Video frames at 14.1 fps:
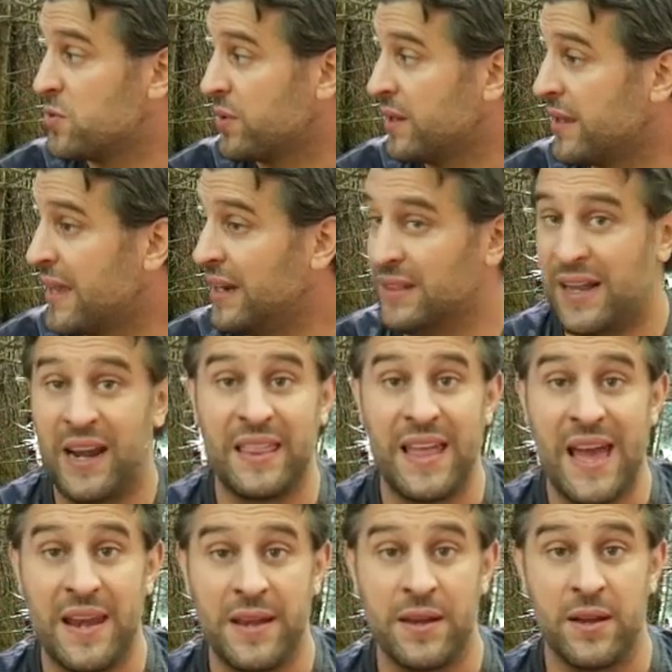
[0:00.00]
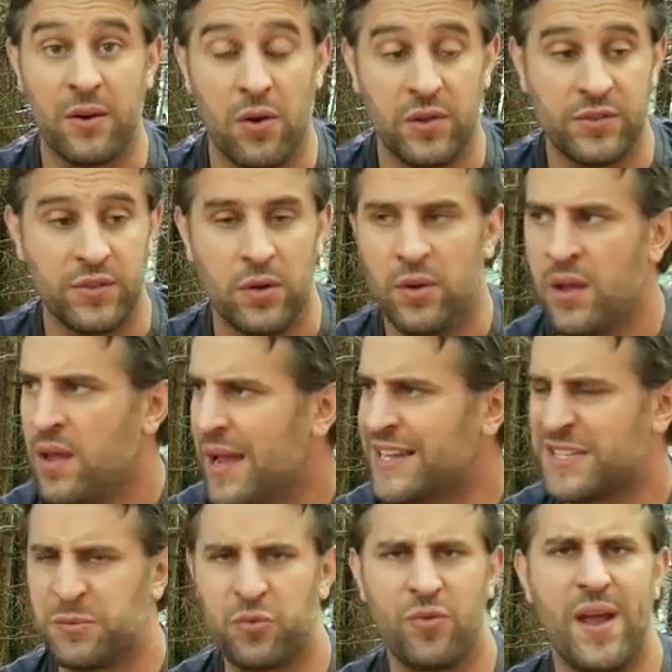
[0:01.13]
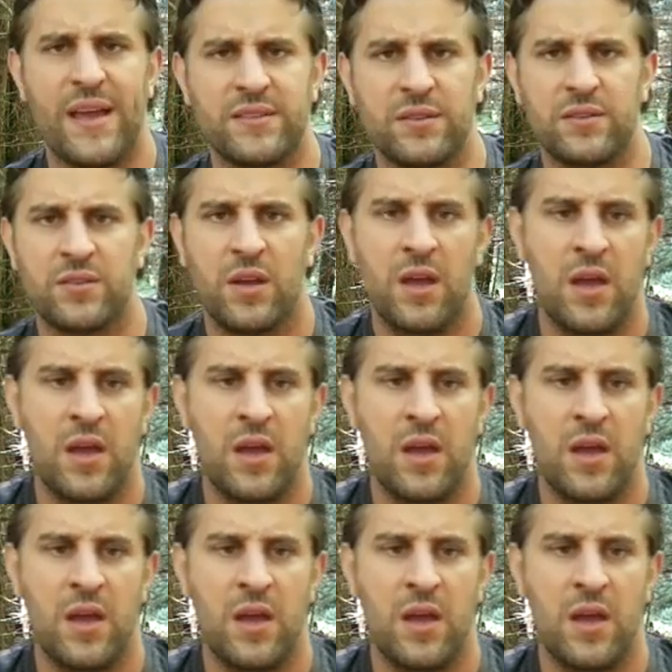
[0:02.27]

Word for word: we're going to get a lot of that in here also, and some grasses.